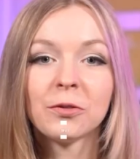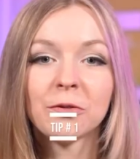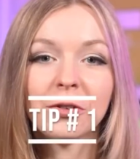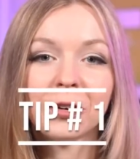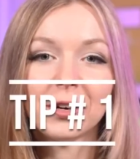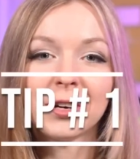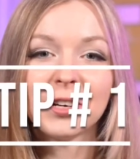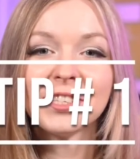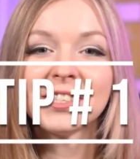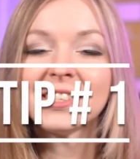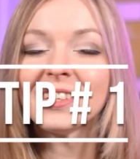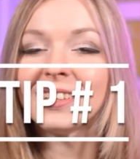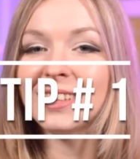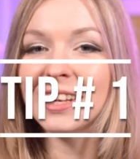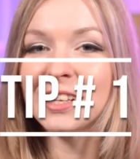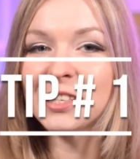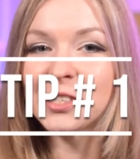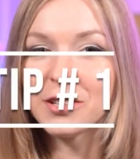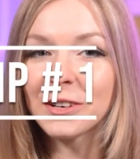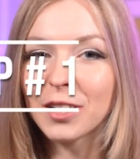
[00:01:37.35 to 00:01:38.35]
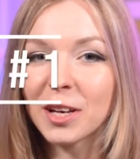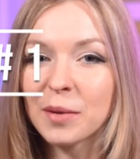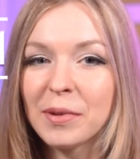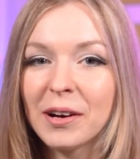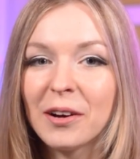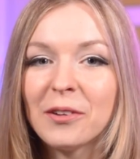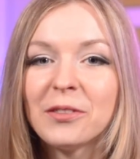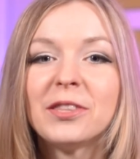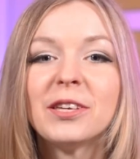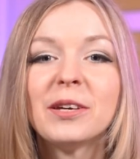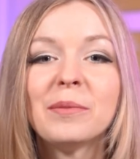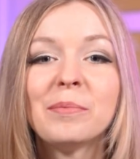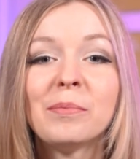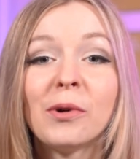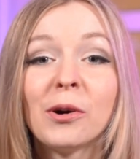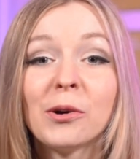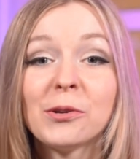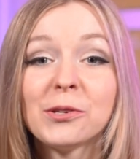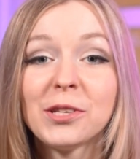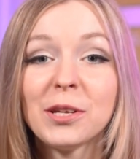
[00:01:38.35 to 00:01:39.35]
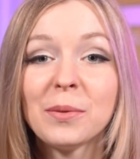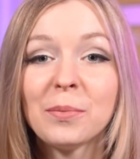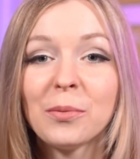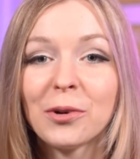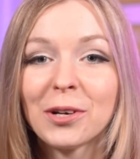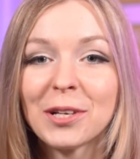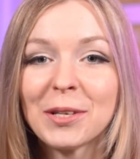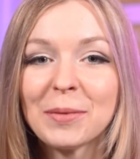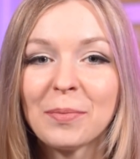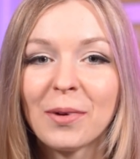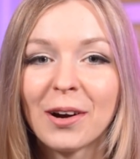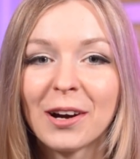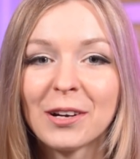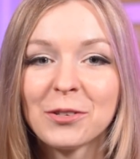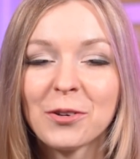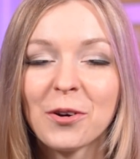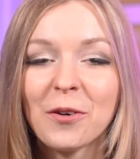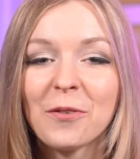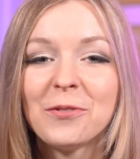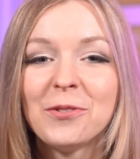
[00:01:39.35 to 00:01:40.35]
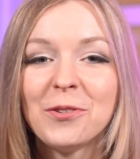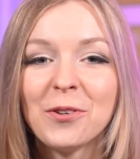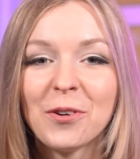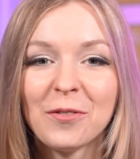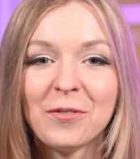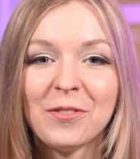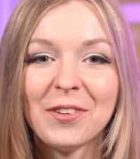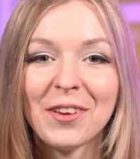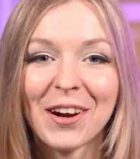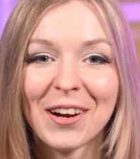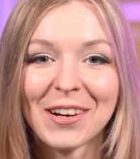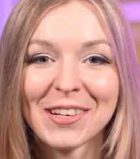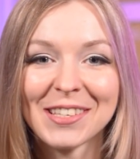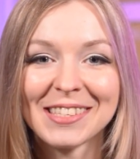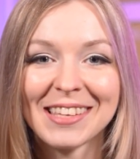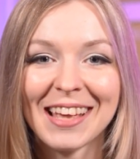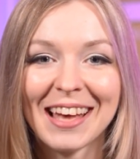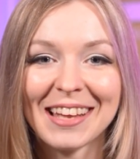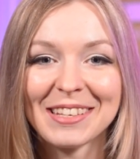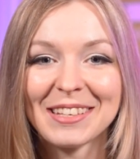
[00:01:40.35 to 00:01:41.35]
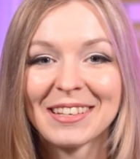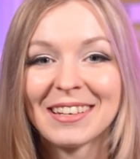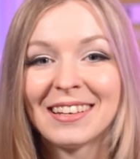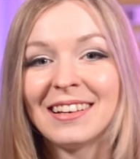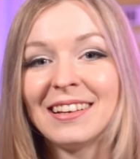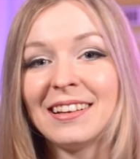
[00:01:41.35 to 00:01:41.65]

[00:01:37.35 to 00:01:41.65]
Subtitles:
First, let's talk about the most important part of your VR set.